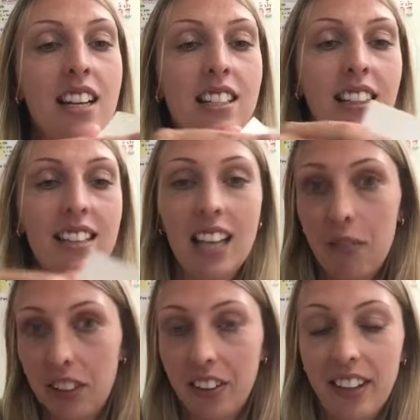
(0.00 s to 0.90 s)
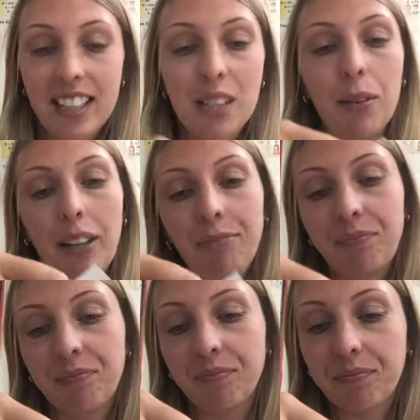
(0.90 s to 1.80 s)
So let's have a look at the next one.
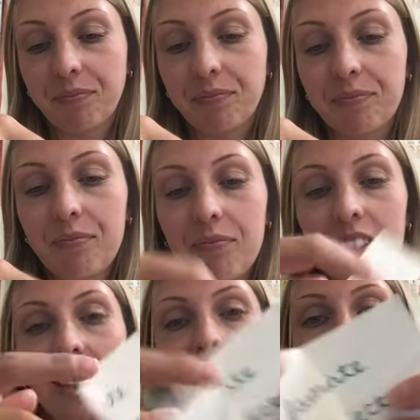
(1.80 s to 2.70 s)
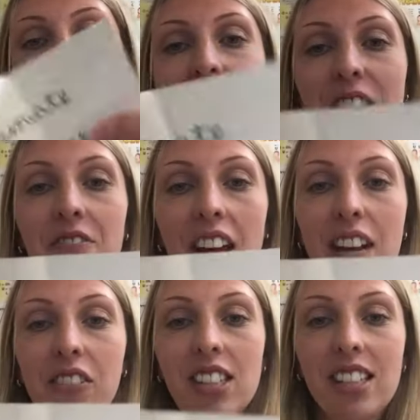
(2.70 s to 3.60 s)
Is
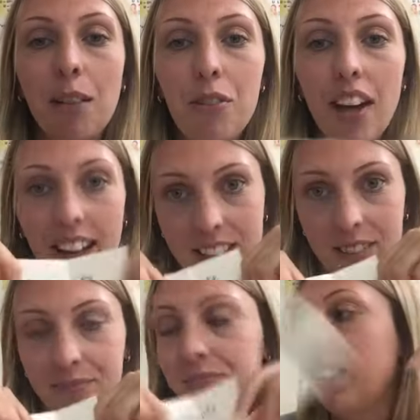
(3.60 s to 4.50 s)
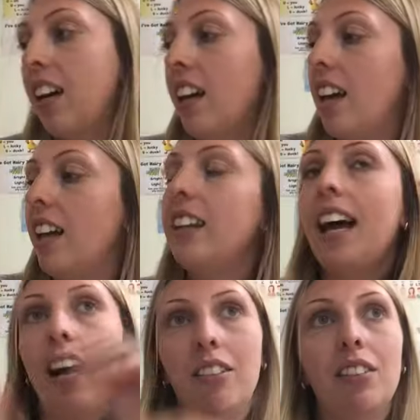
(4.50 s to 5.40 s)
favourite subject.
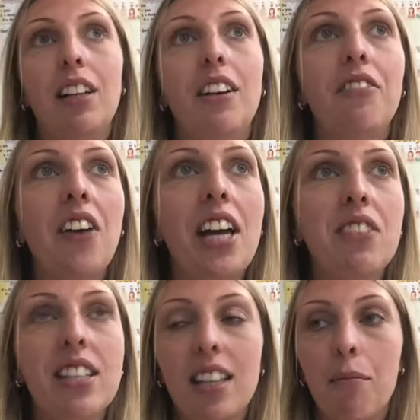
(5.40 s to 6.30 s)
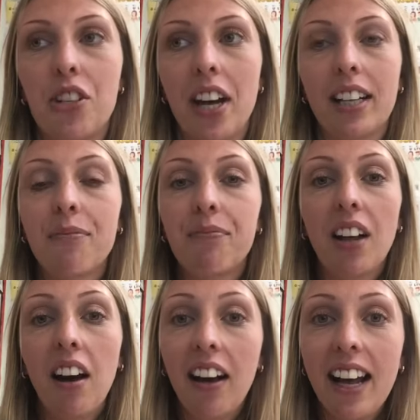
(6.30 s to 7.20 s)
Now, favourite subject.
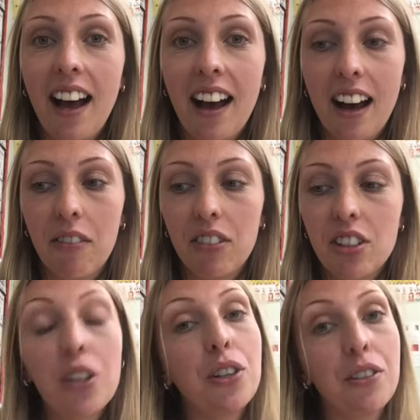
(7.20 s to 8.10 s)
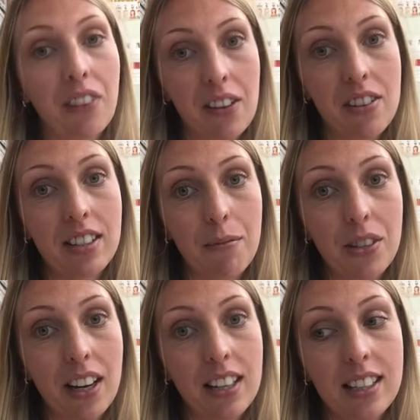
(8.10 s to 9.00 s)
I have two favourite
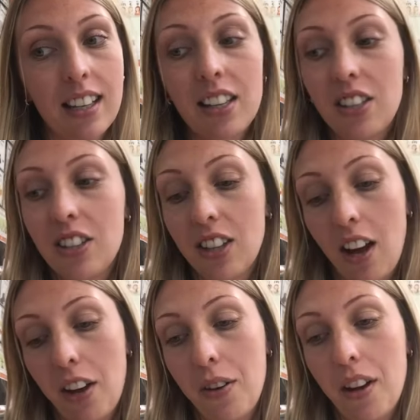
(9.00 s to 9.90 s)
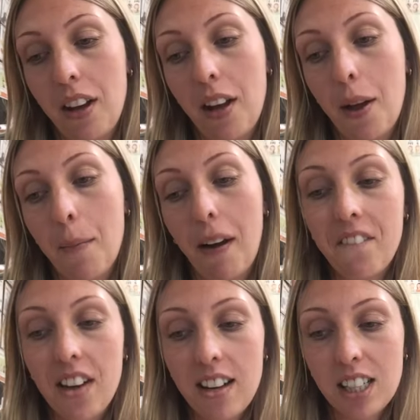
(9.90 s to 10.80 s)
subjects. So my
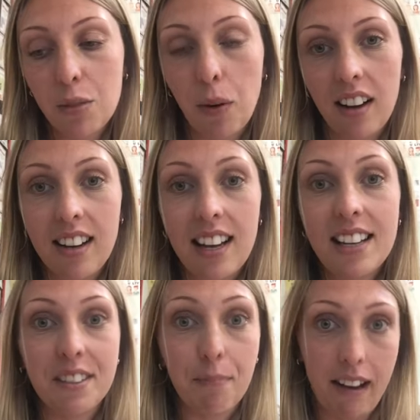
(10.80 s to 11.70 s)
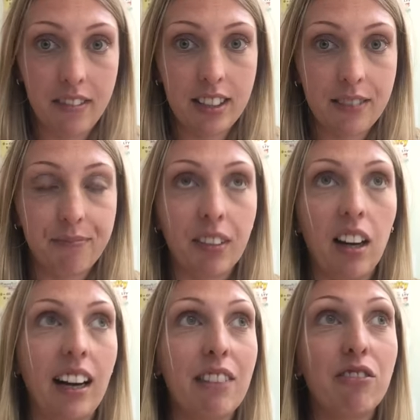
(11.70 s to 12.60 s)
first one is maths.
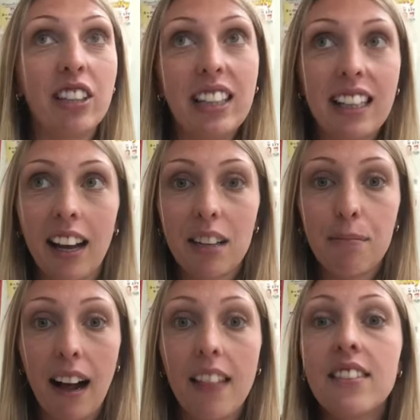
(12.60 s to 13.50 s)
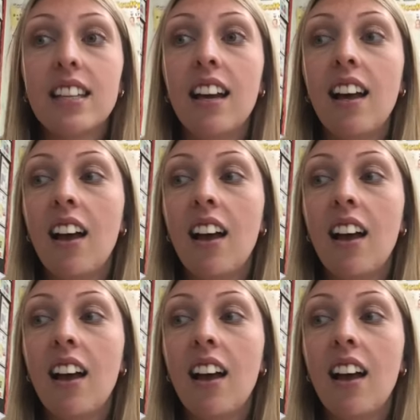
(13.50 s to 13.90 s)
I really like maths.